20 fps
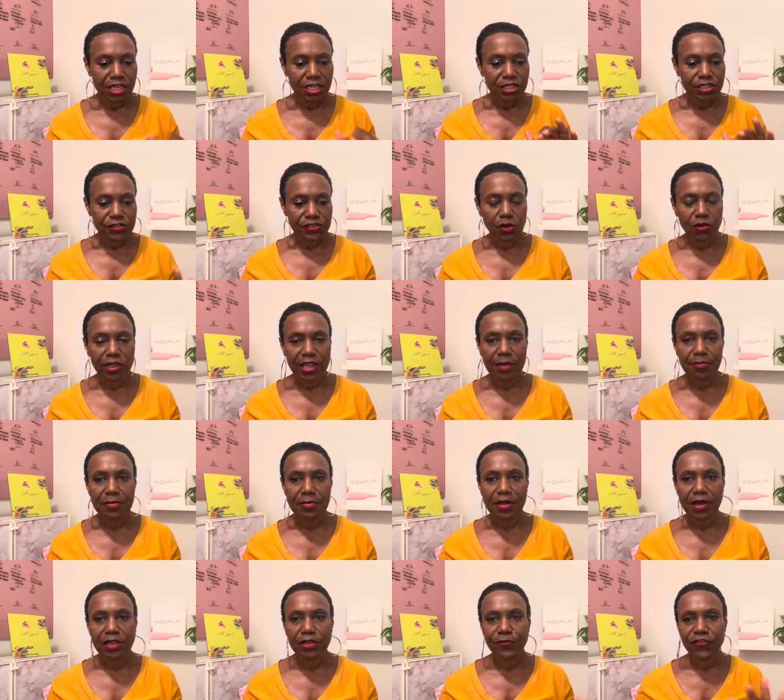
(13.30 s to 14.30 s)
So
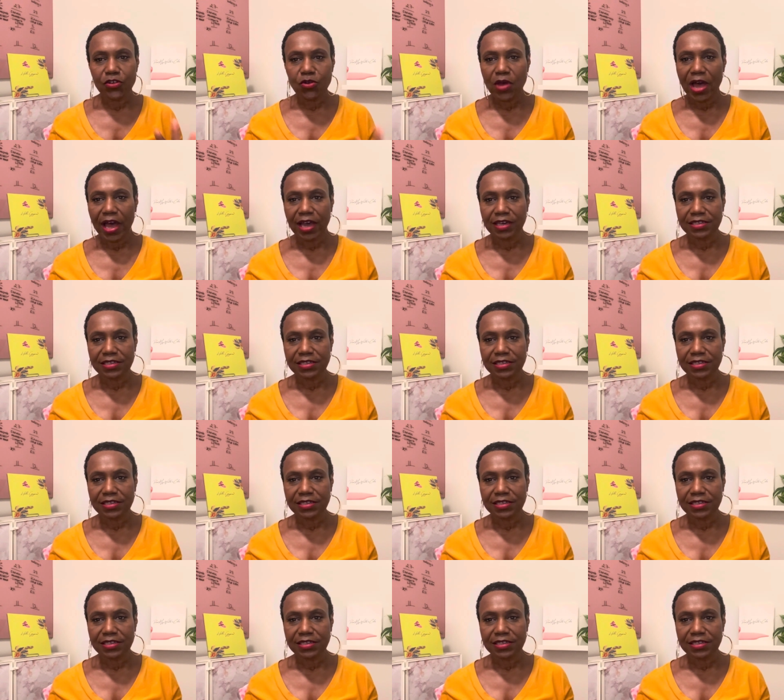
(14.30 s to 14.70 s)
a few